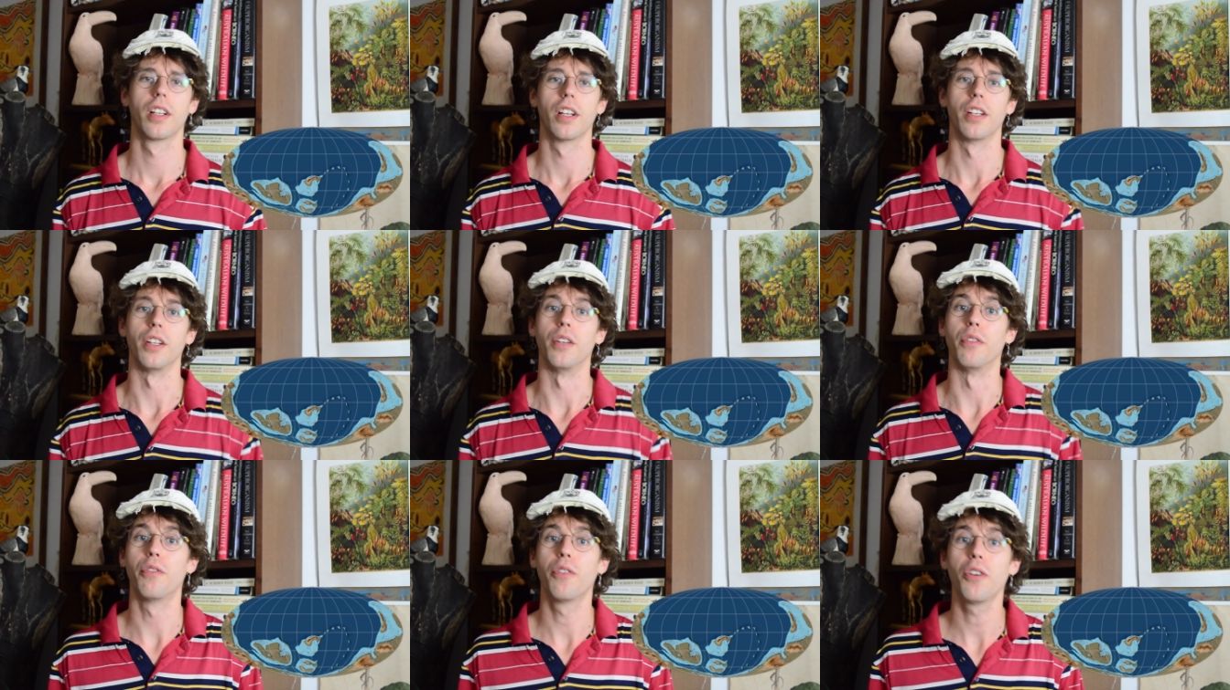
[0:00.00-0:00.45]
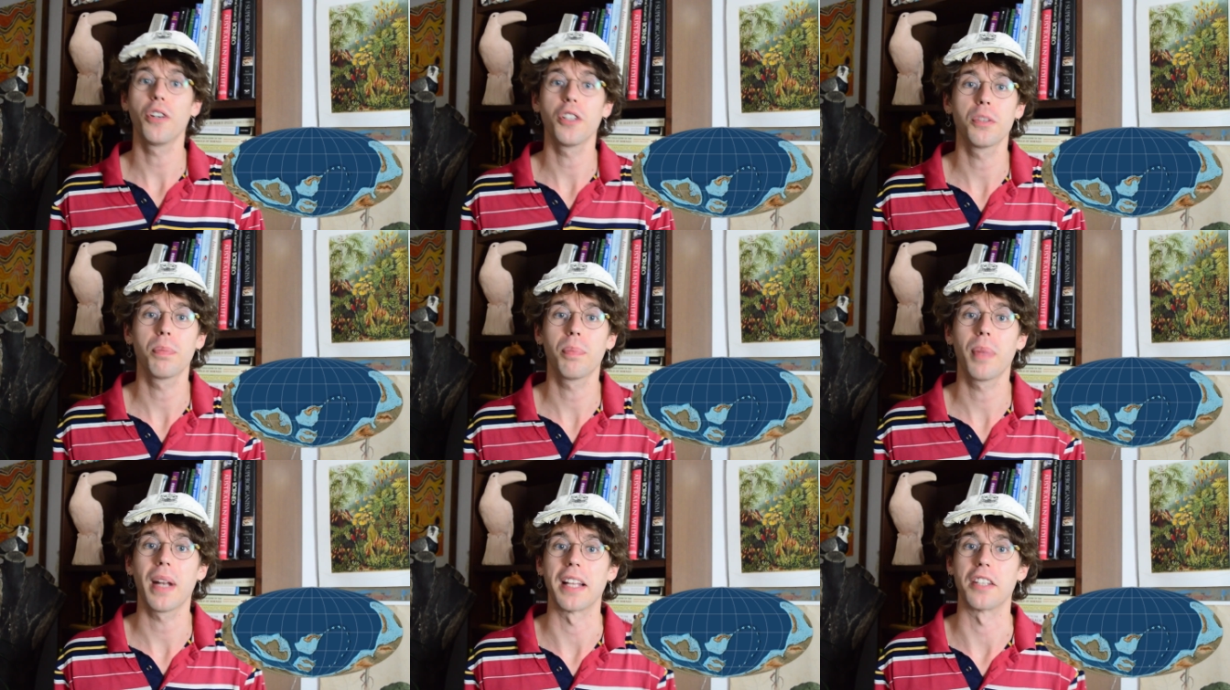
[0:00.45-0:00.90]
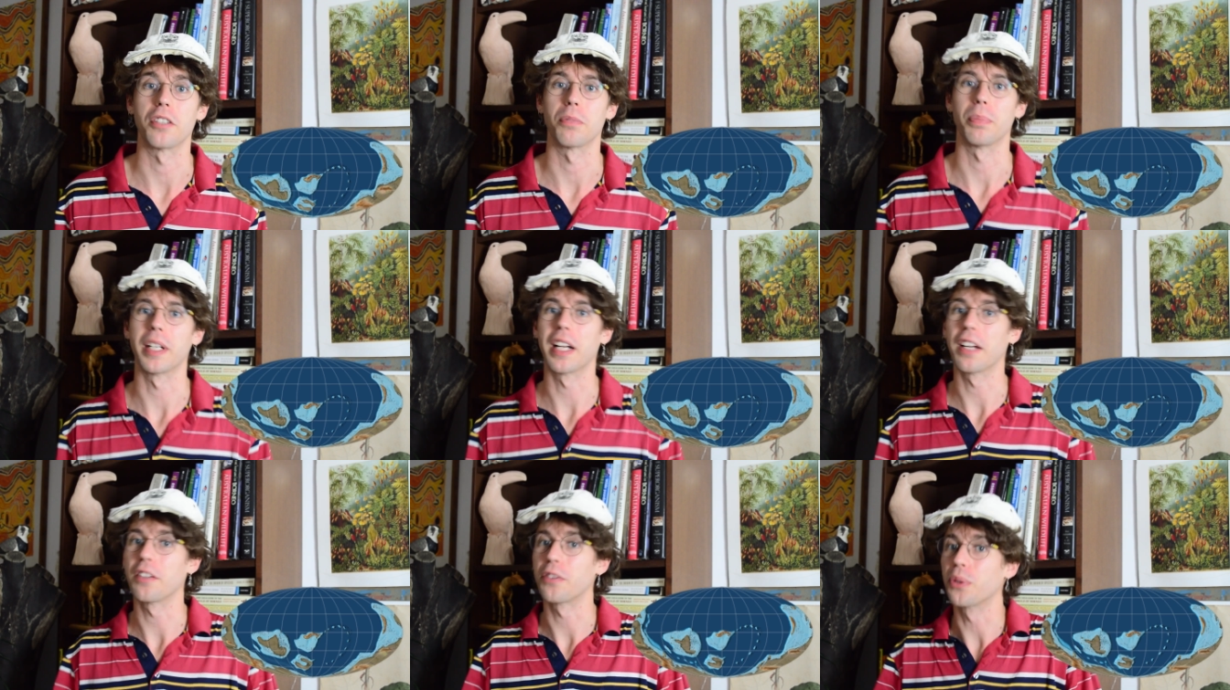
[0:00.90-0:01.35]
The first plants
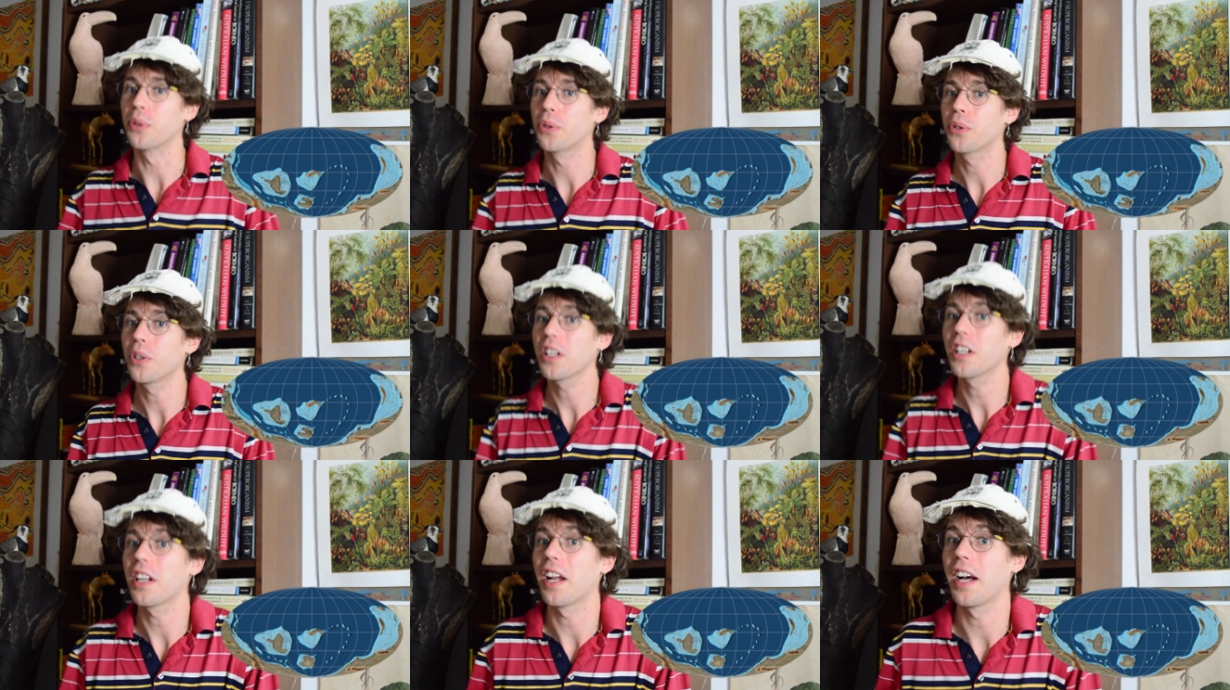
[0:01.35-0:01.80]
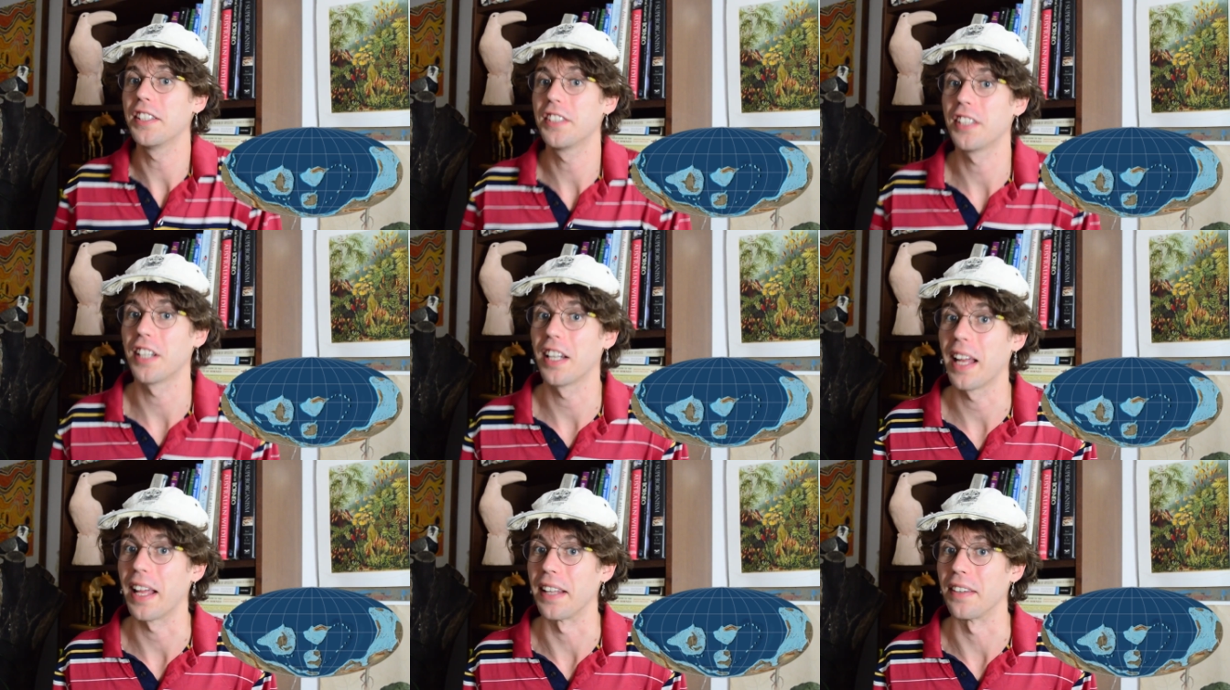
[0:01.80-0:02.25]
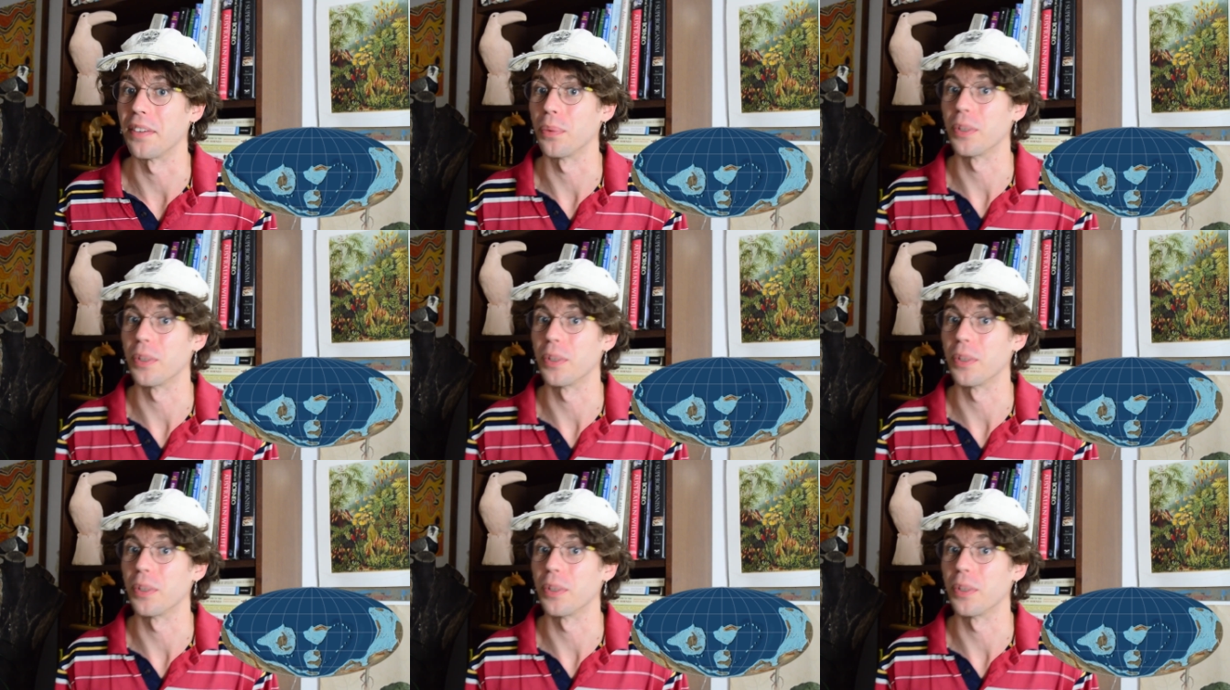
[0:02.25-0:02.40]
began to colonize the land,